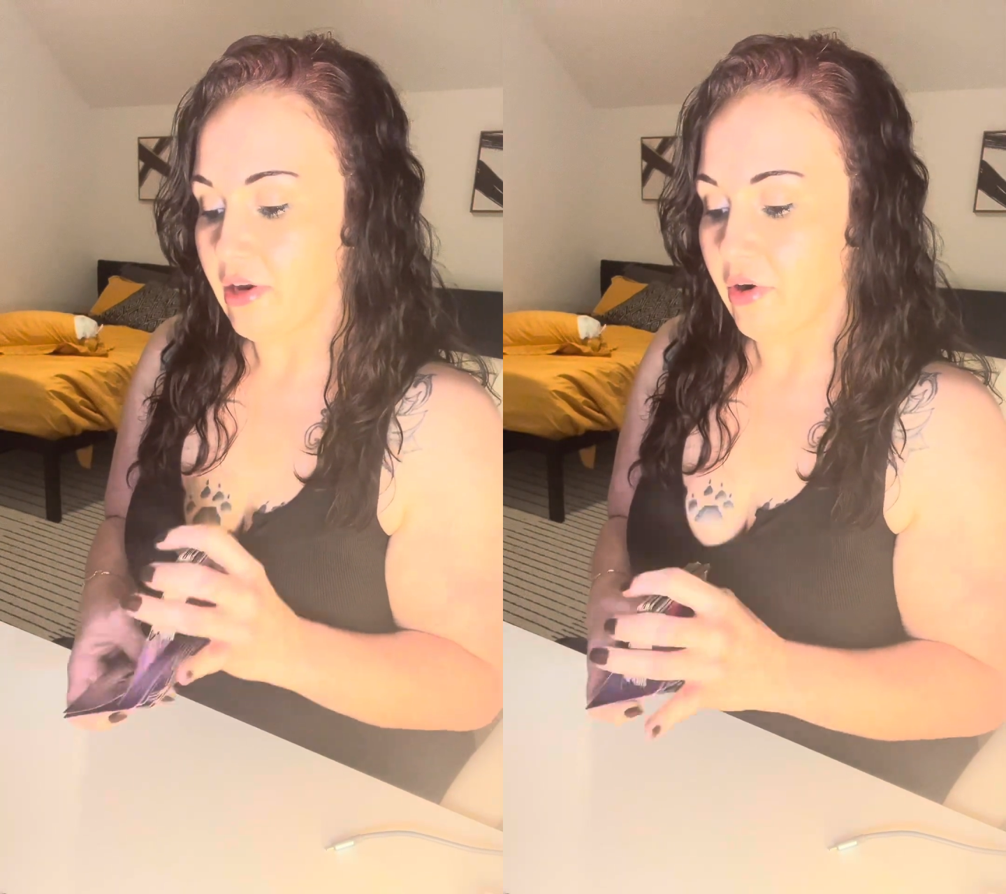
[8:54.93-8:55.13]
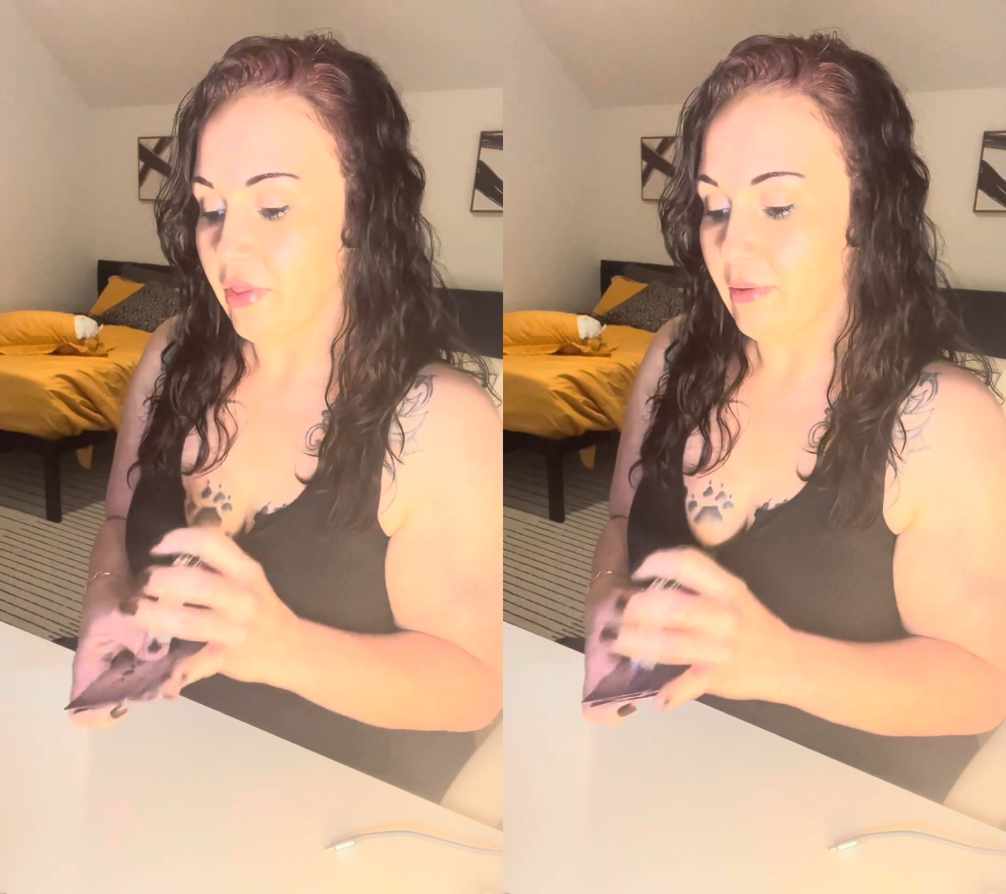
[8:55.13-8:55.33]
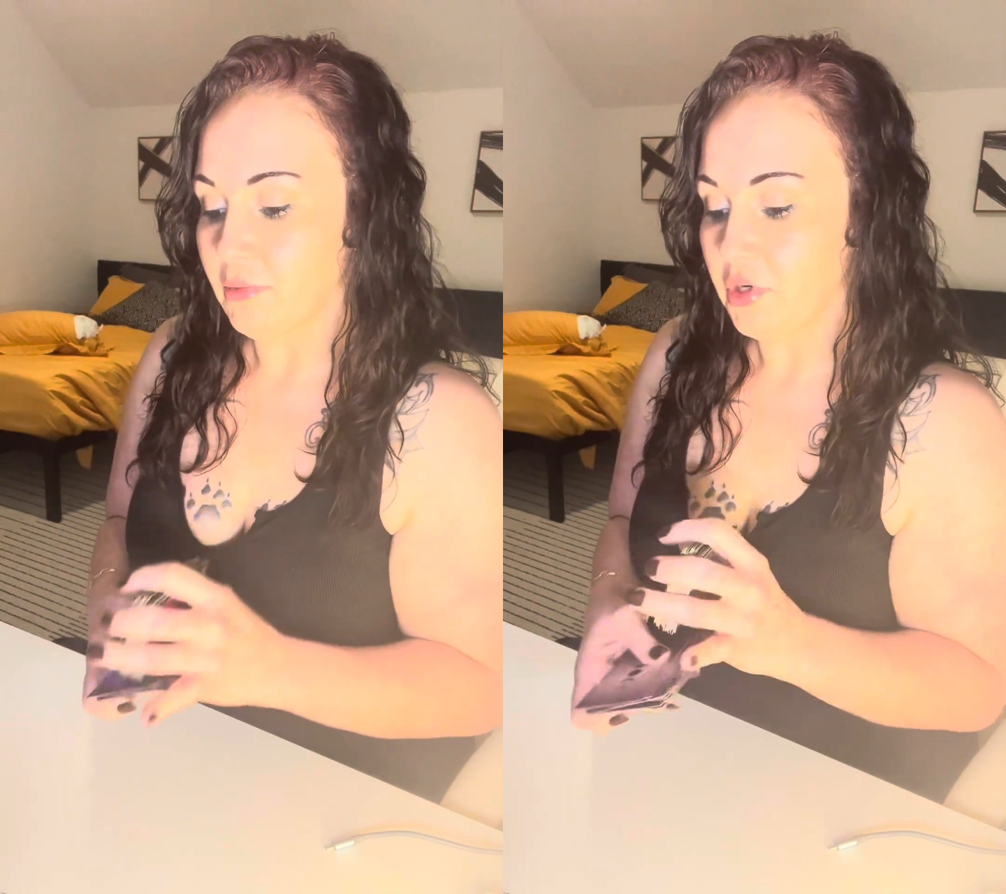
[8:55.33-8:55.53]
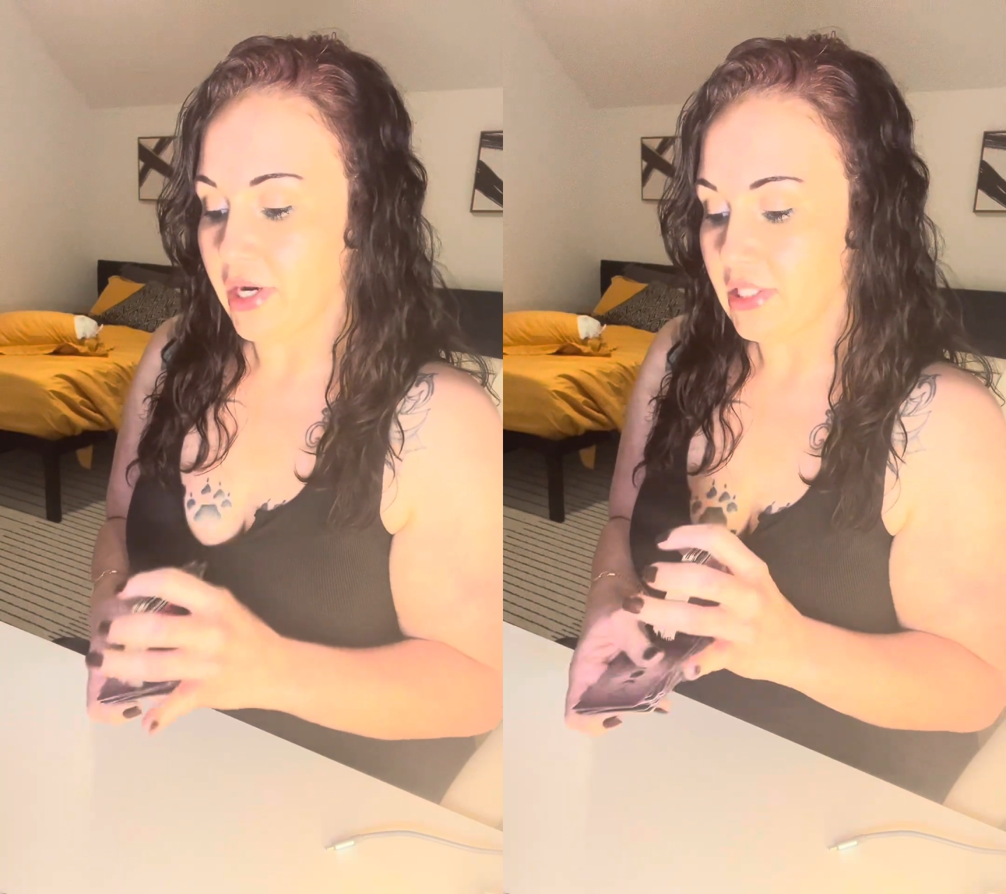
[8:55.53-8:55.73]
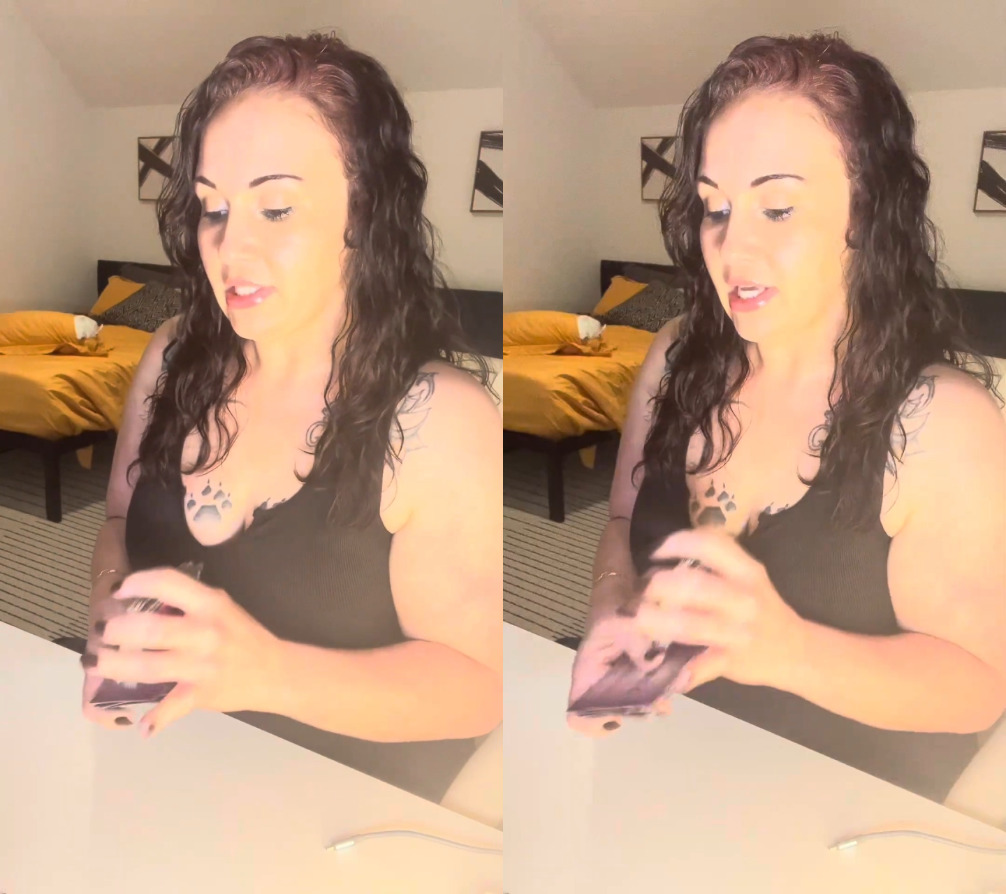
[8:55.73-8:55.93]
or them
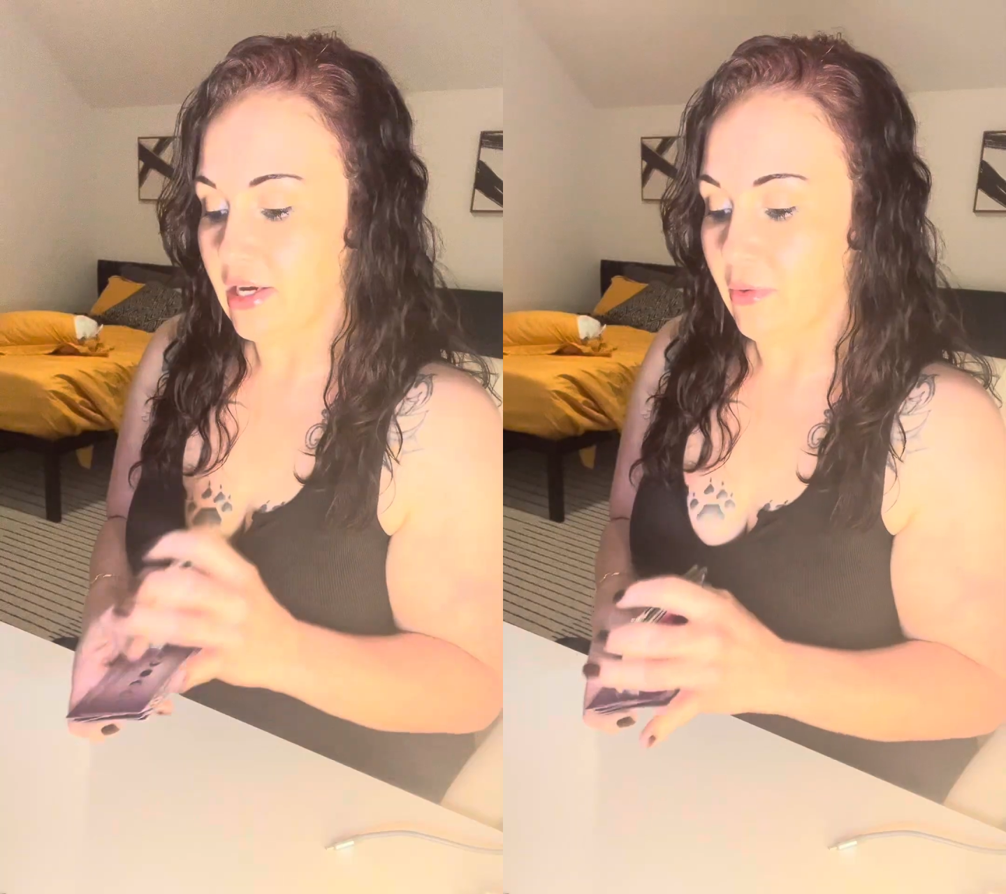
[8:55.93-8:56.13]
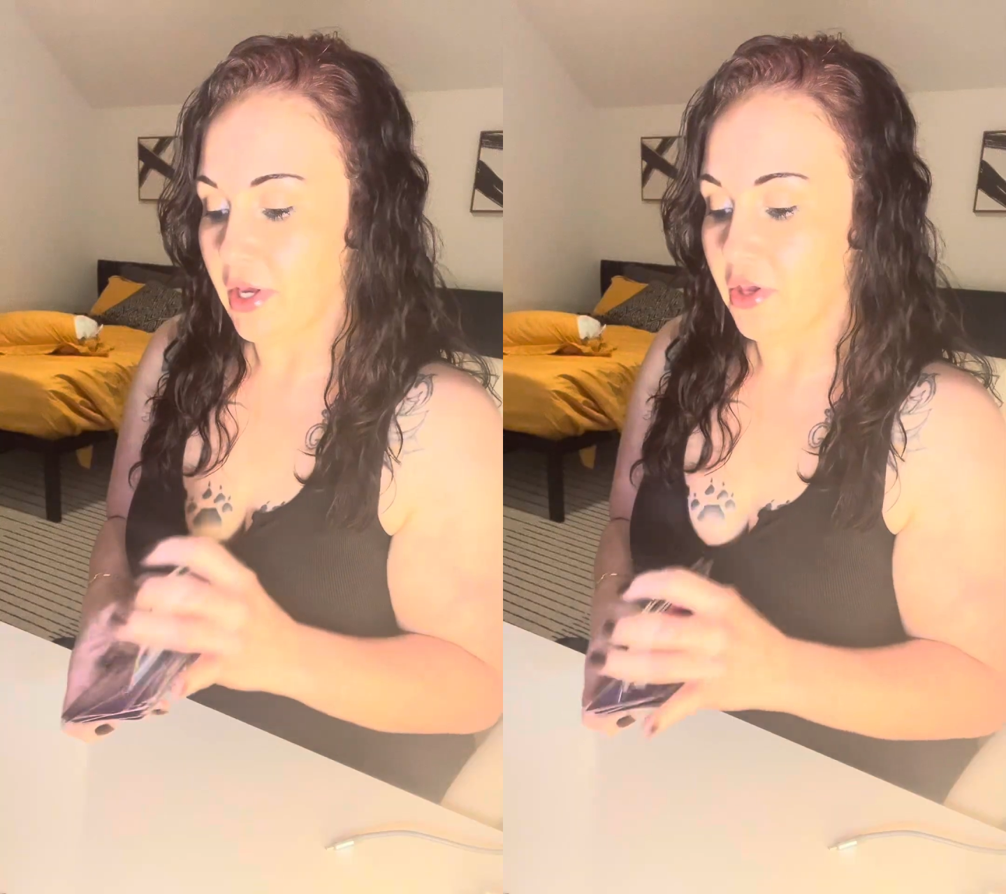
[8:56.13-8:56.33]
trying to take away